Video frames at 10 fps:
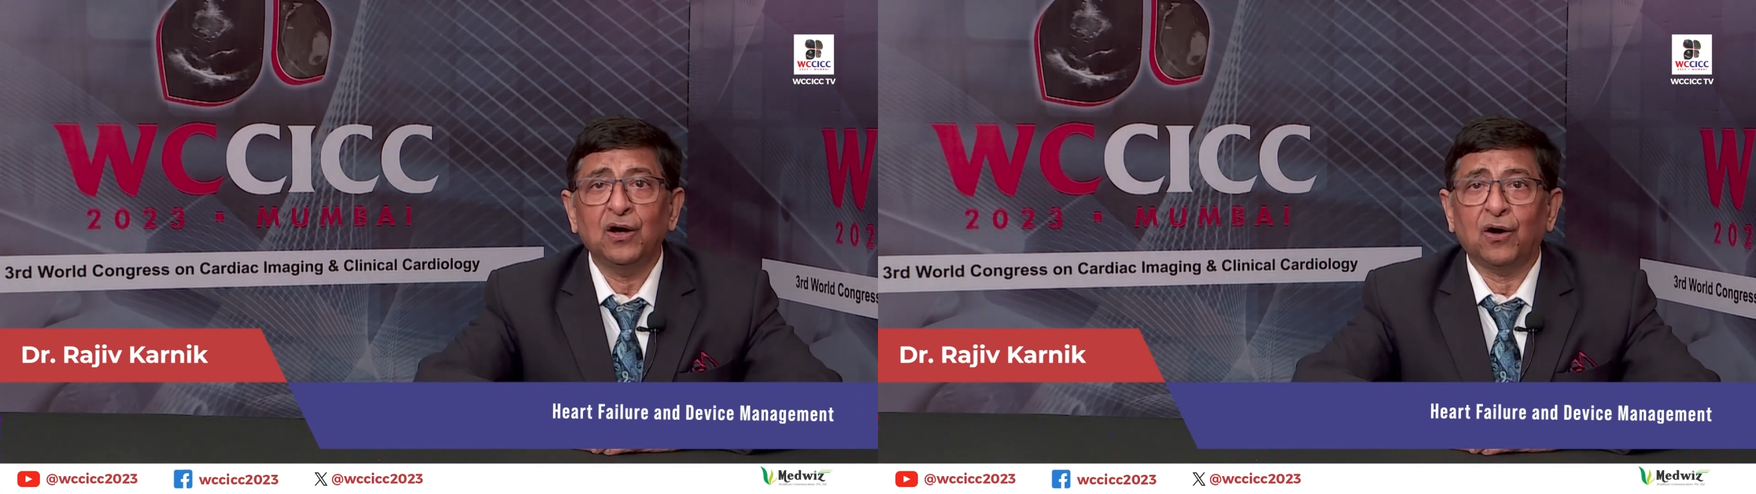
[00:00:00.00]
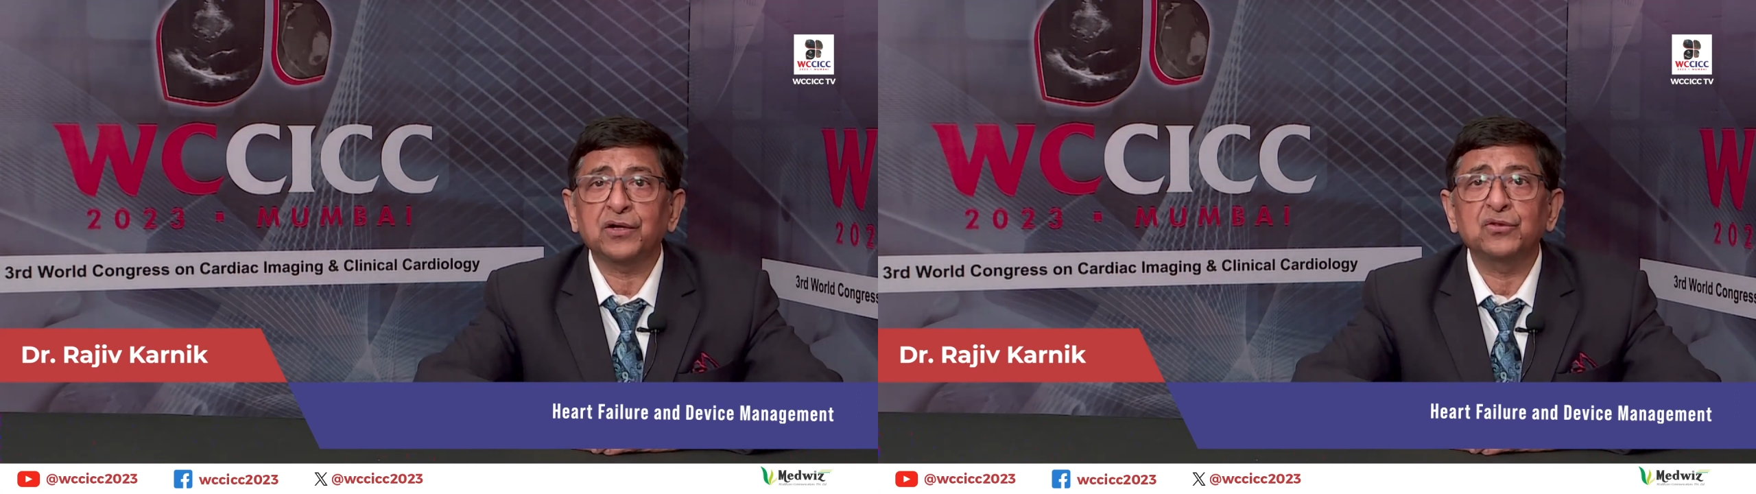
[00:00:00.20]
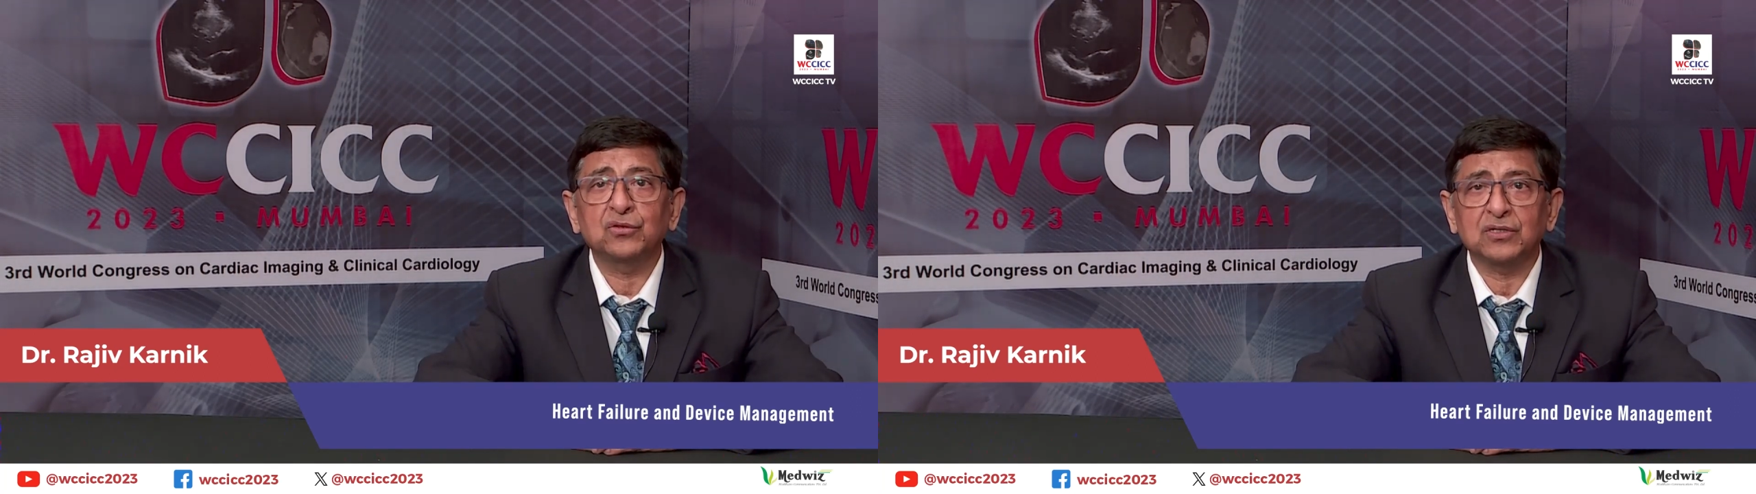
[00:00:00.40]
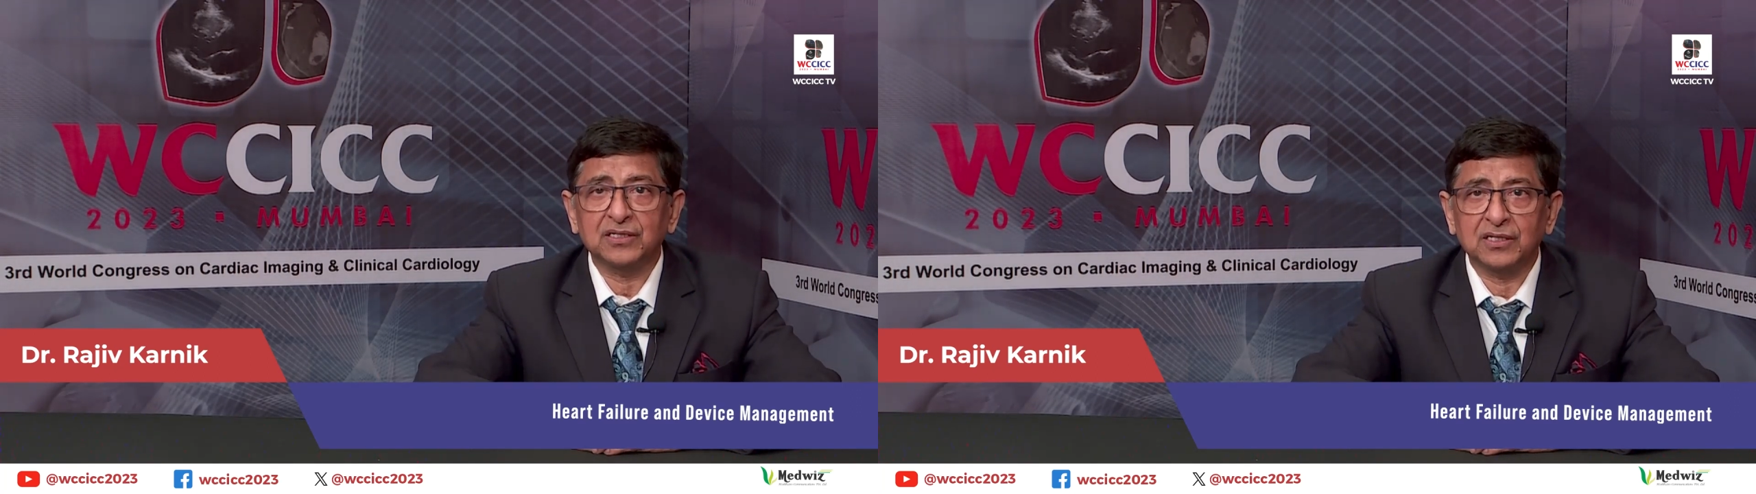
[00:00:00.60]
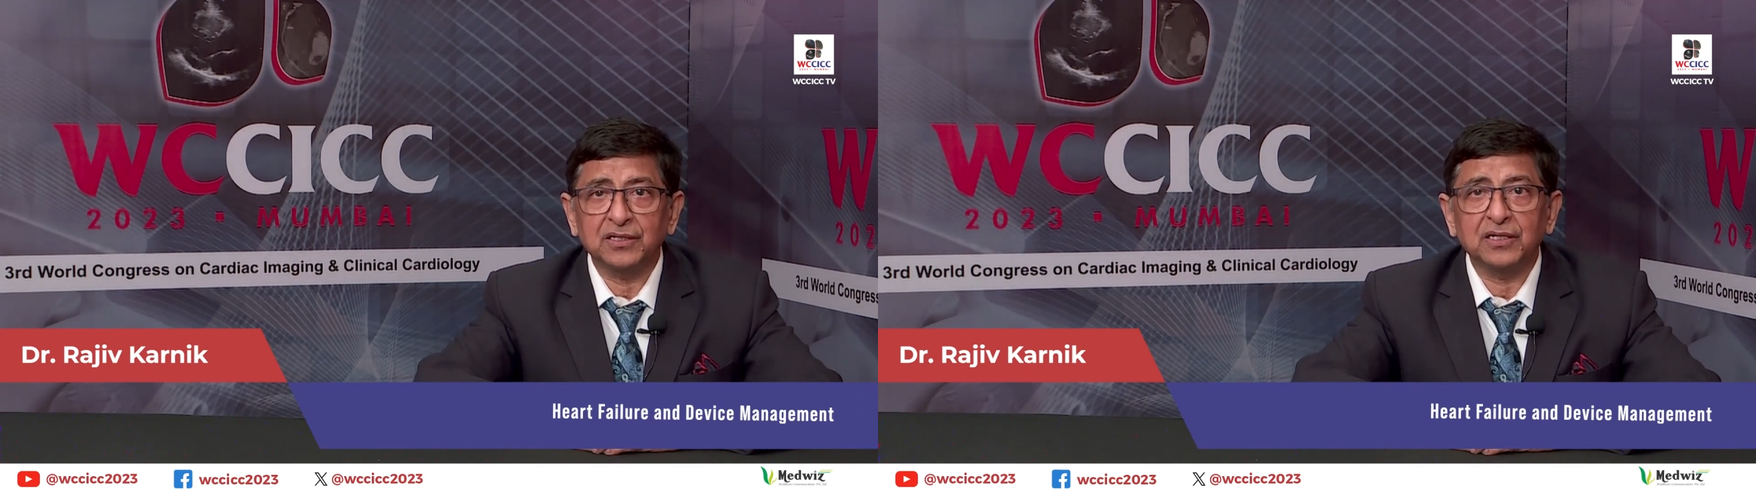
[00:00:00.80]
or
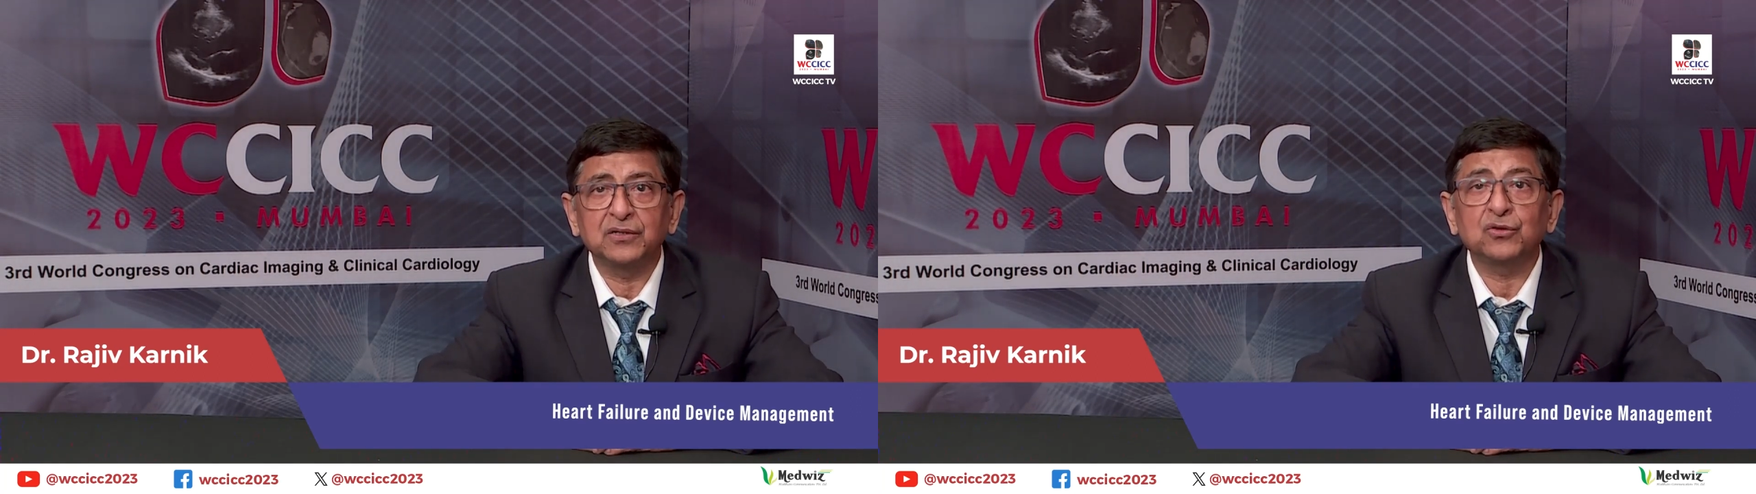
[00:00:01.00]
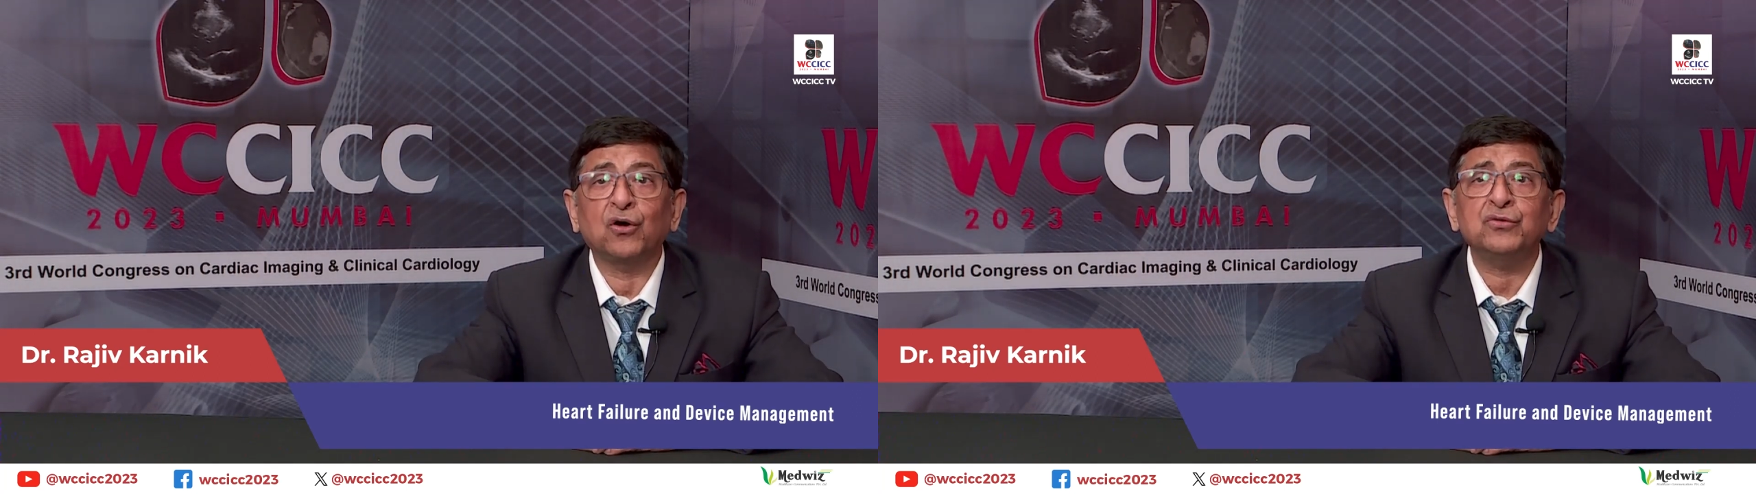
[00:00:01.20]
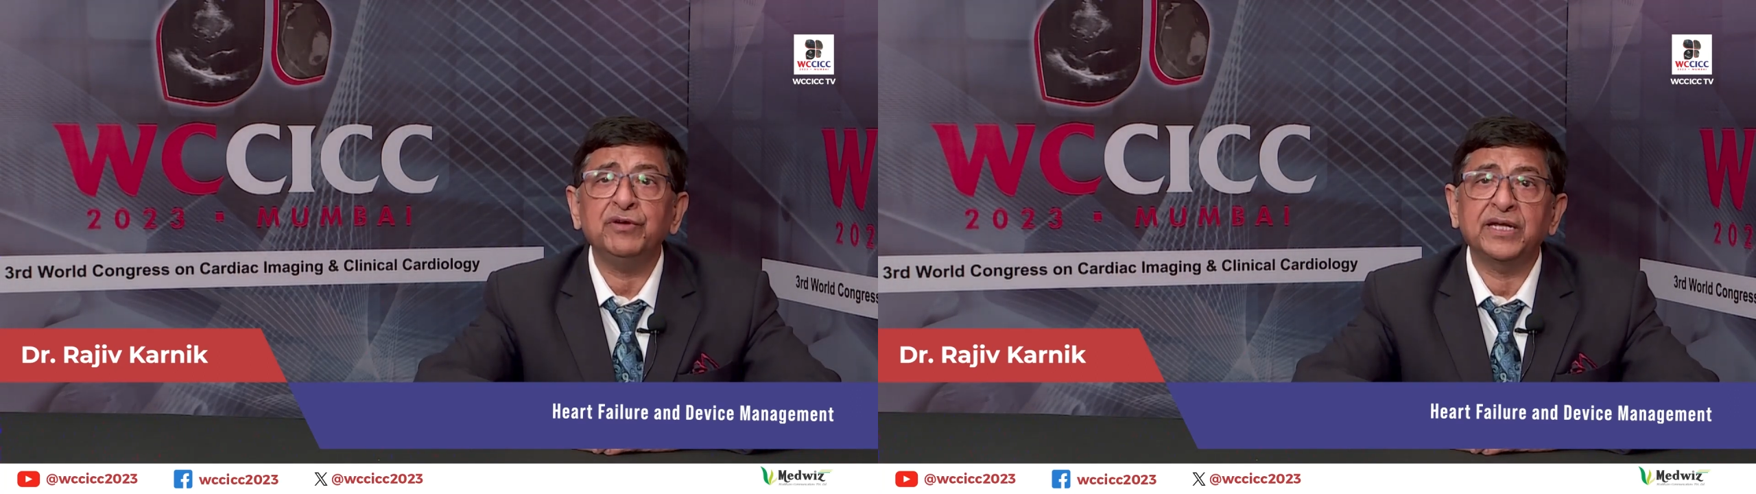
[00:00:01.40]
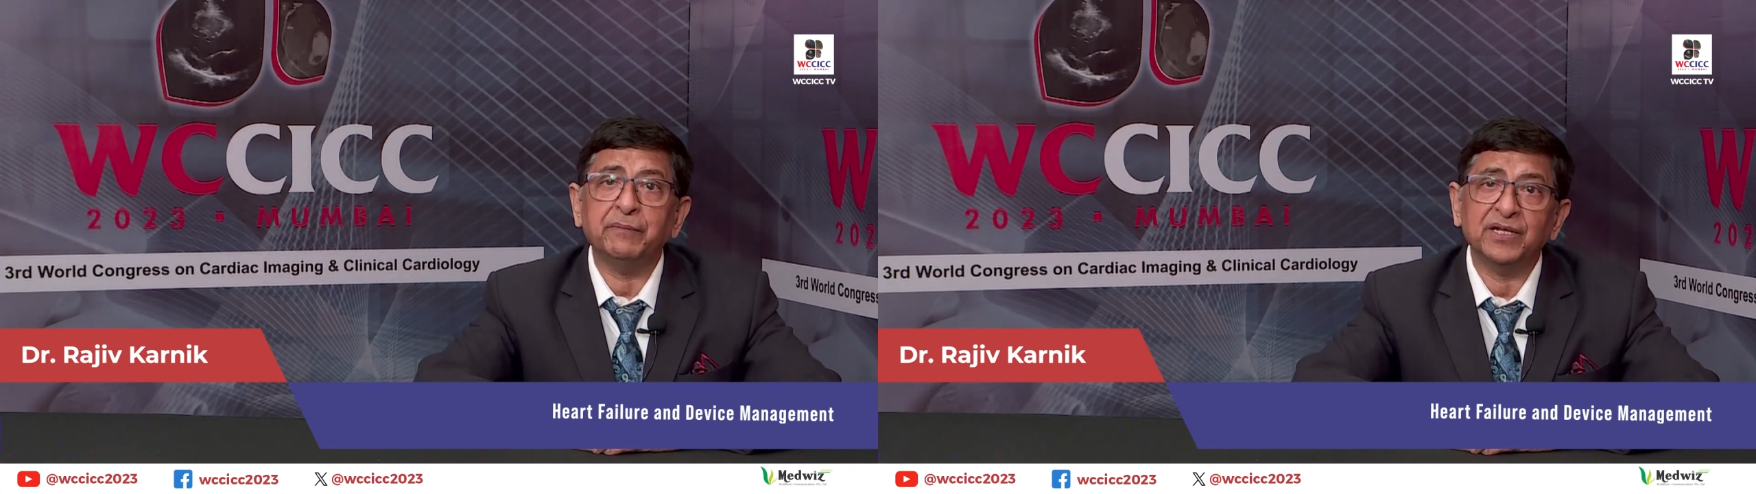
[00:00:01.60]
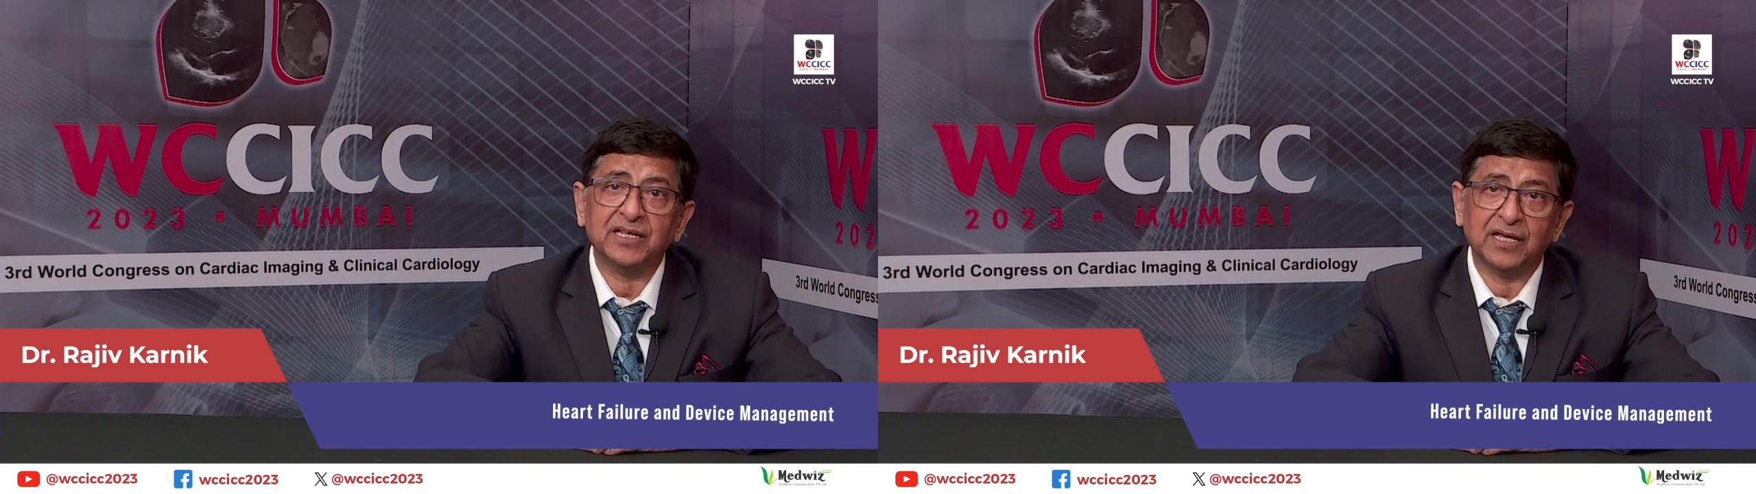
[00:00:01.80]

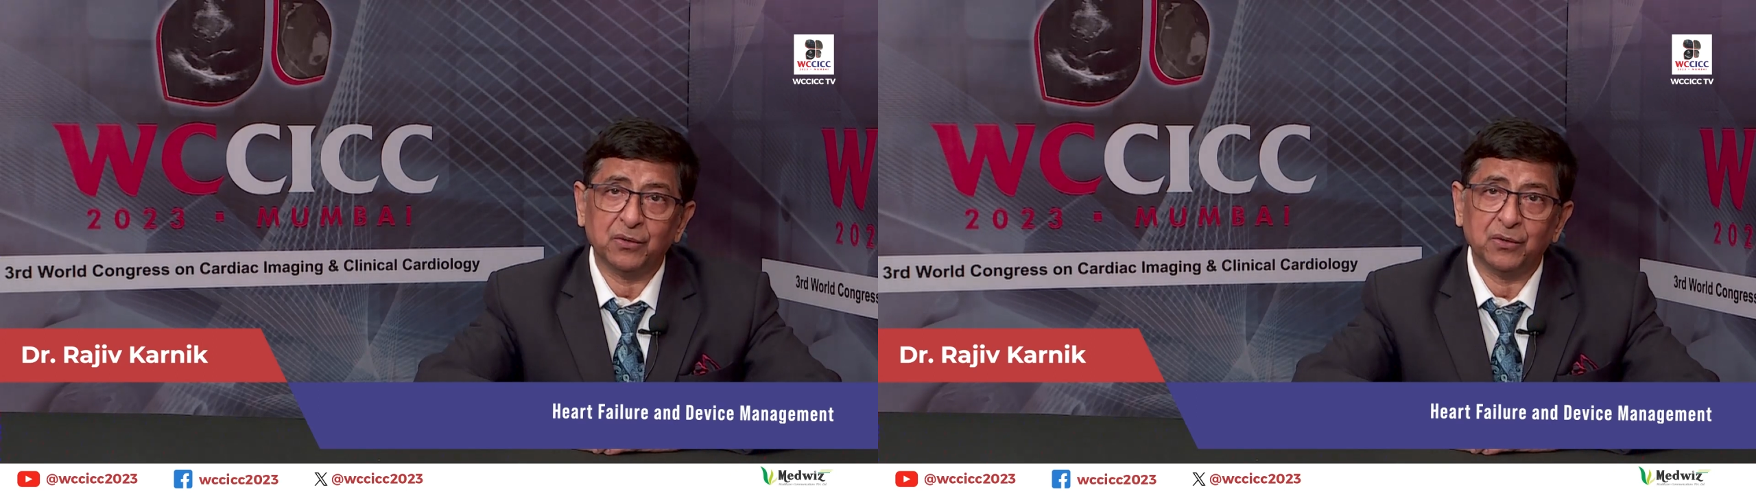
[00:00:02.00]
non-vitamin K